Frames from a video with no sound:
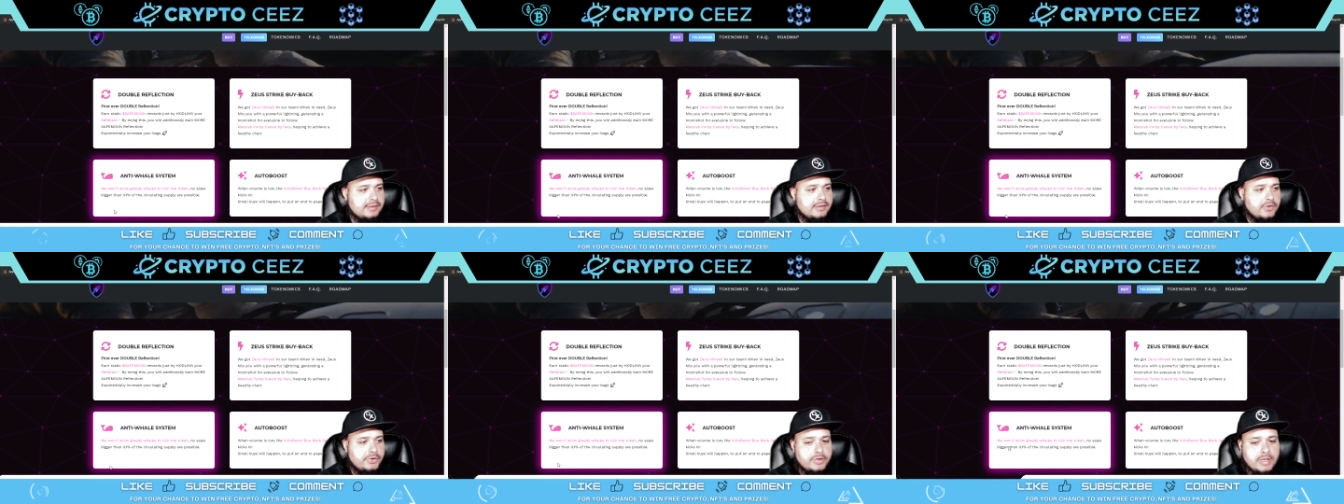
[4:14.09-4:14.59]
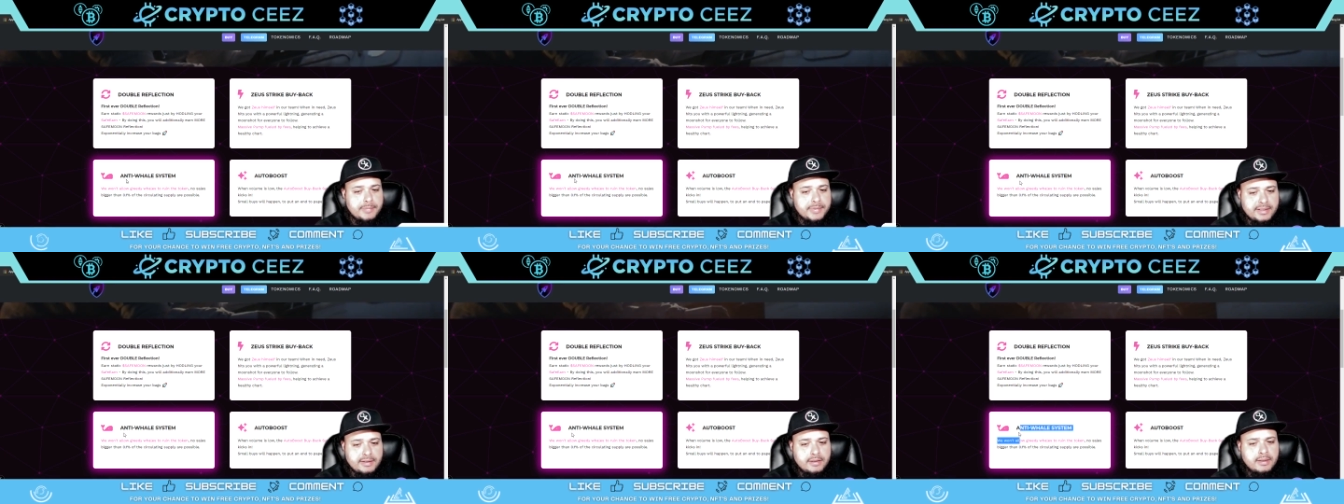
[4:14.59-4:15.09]
No, you're coming
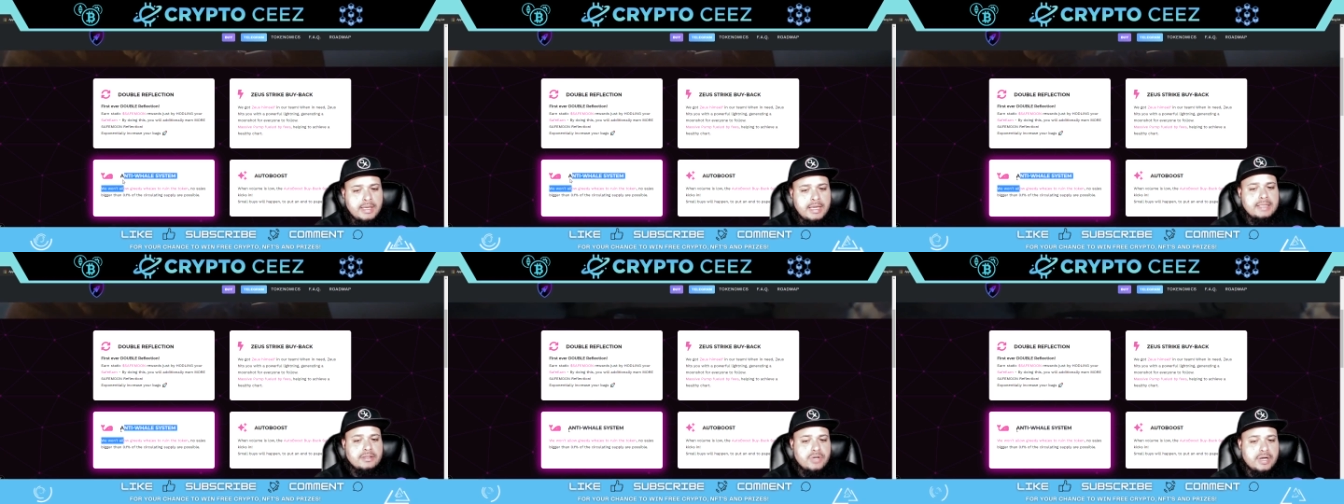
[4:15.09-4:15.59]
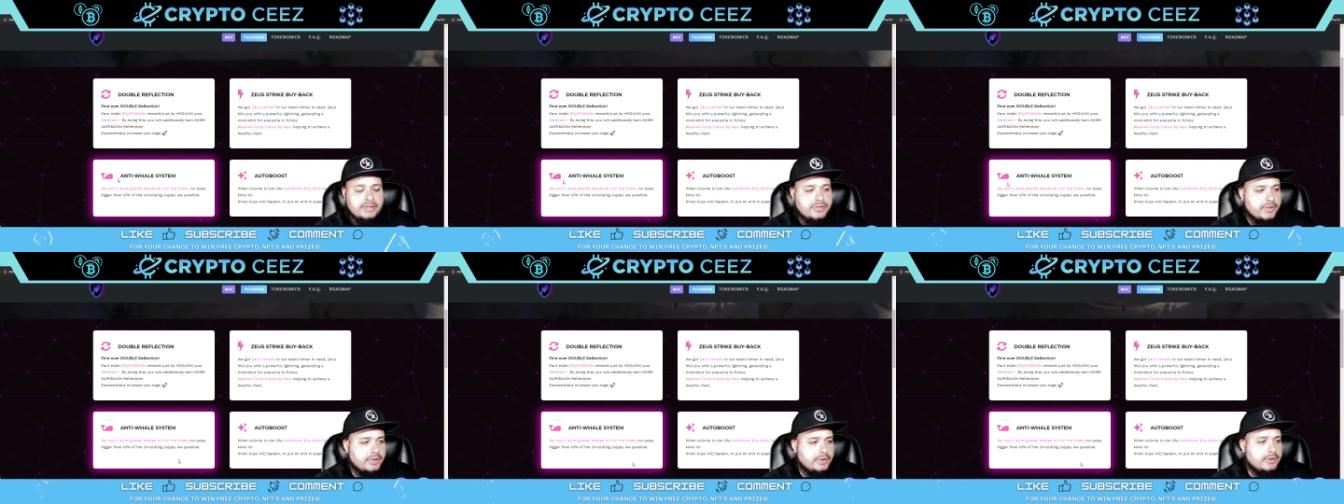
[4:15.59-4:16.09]
here to try to
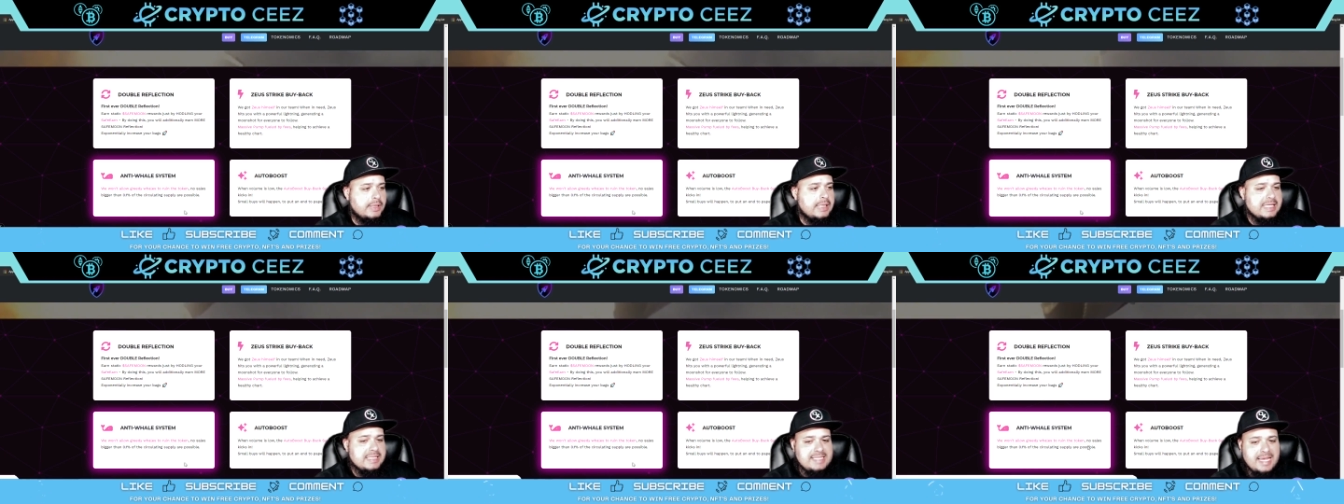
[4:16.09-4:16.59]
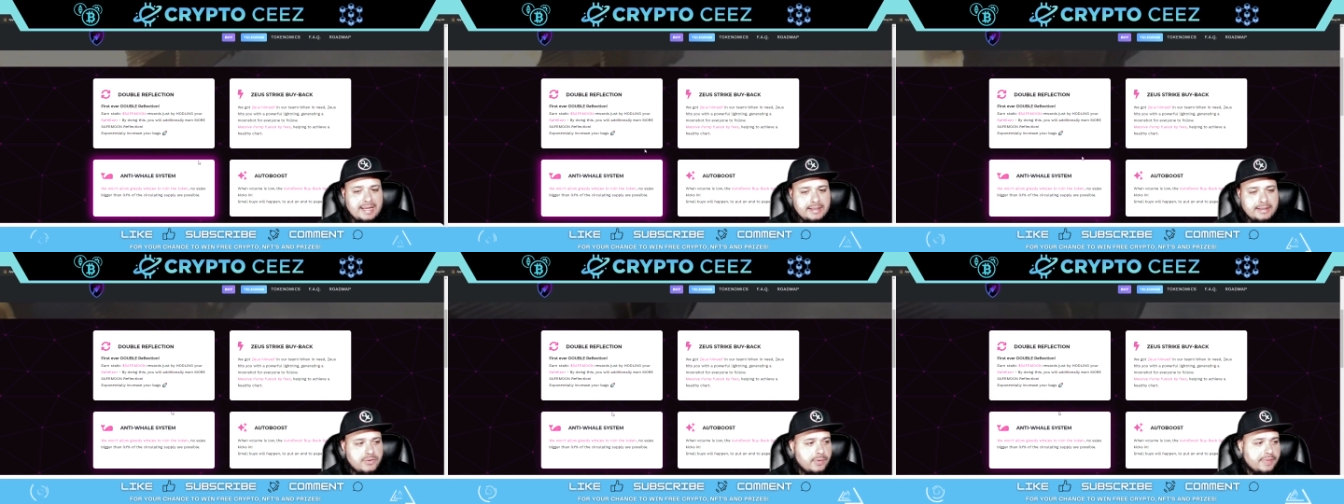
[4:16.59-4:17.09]
turn 10
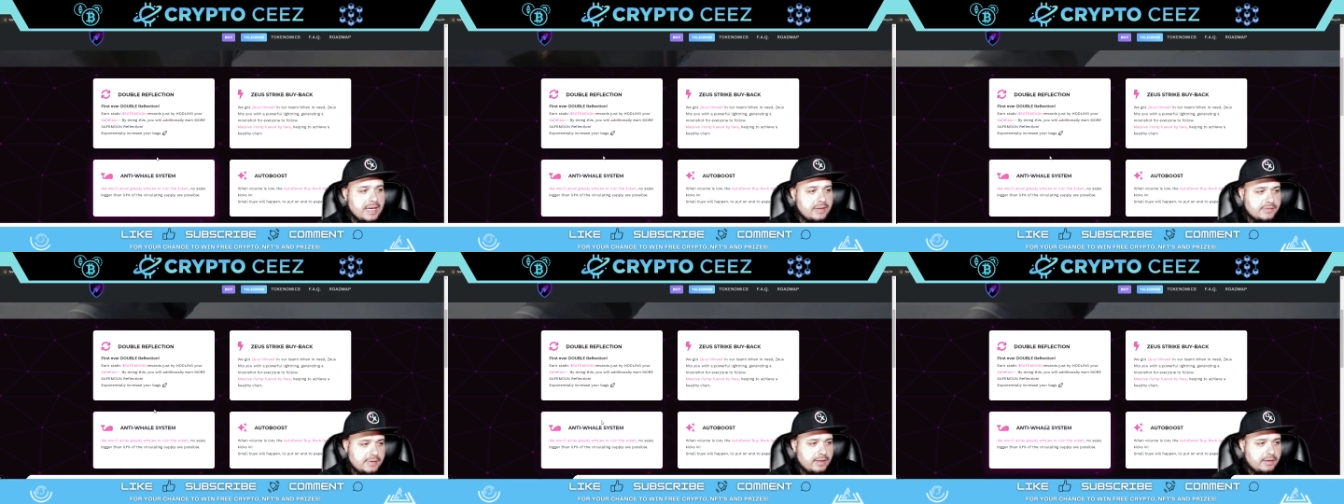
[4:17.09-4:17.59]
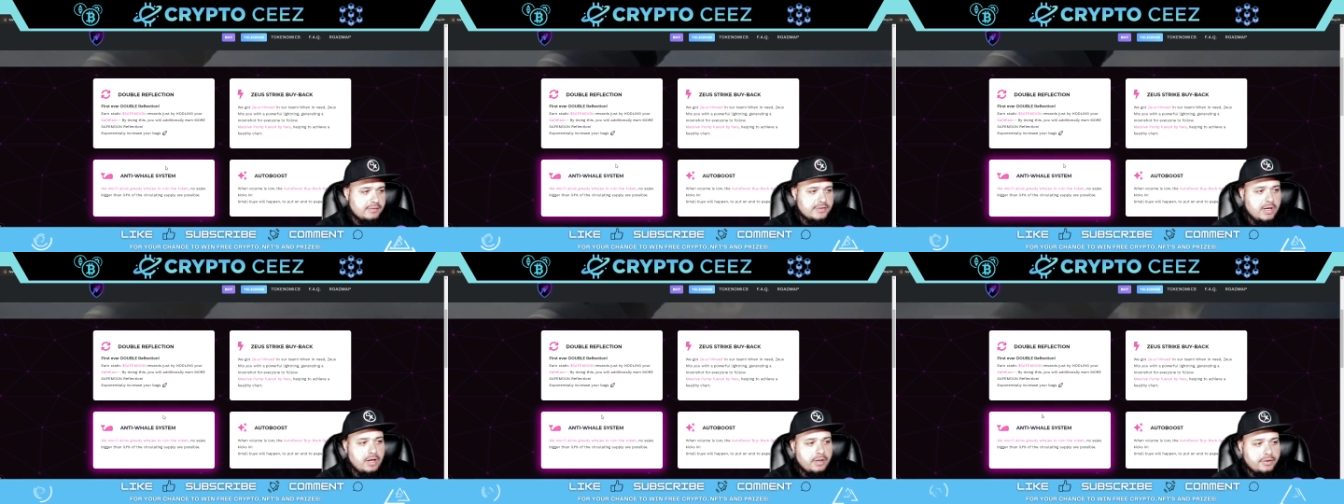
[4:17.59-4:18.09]
into $1,000,
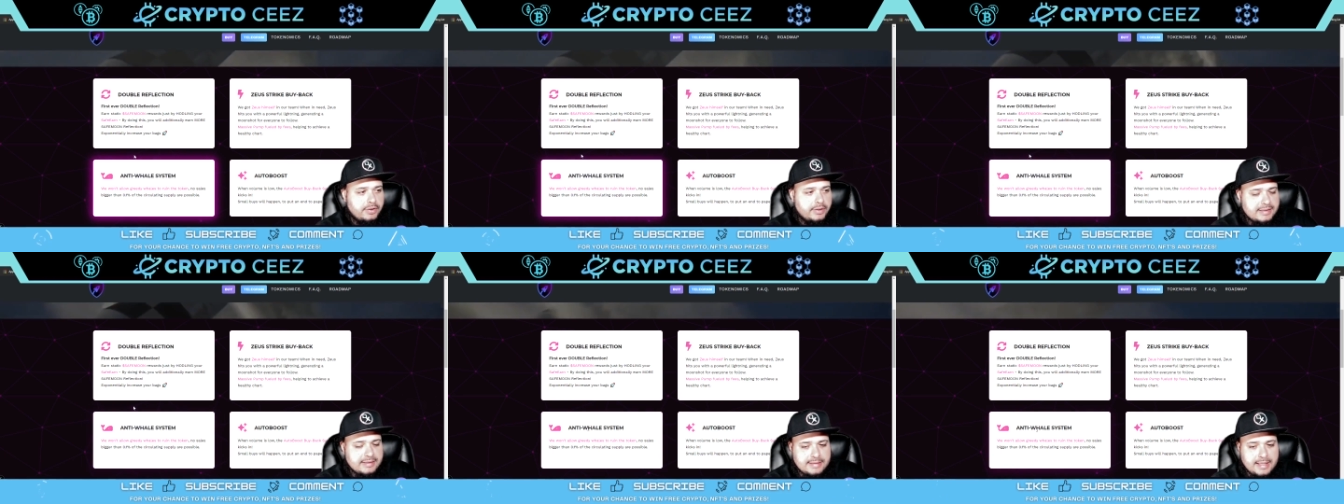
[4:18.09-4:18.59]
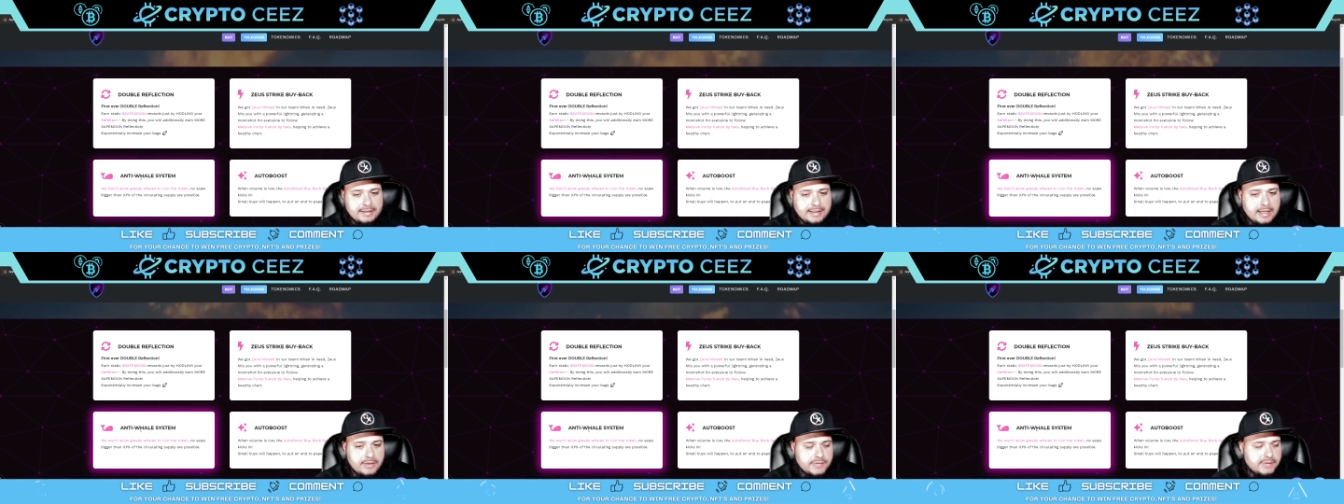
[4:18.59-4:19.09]
100 into
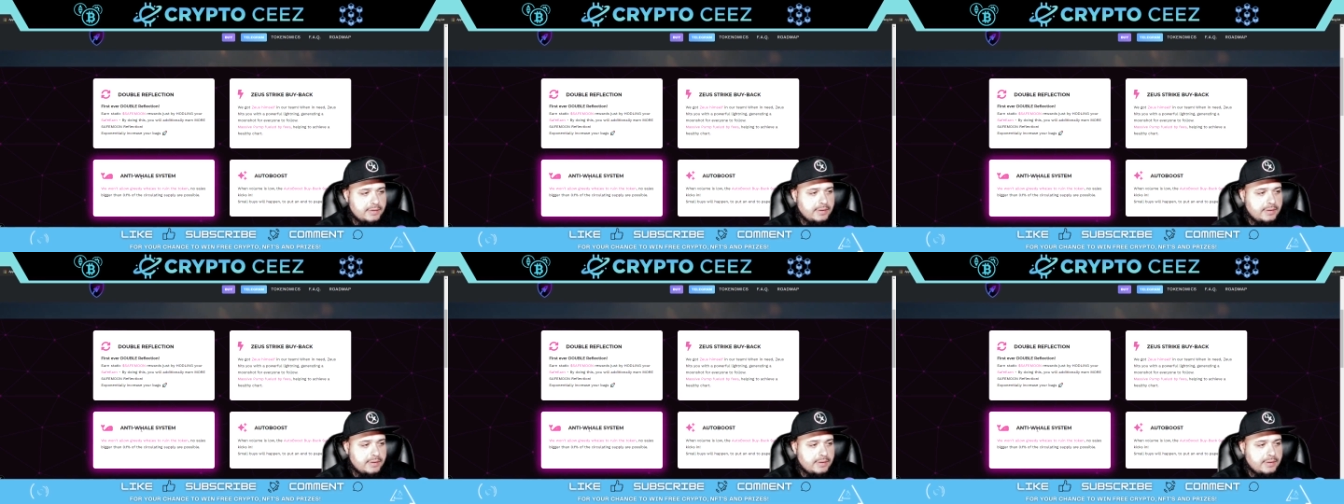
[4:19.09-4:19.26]
10,000,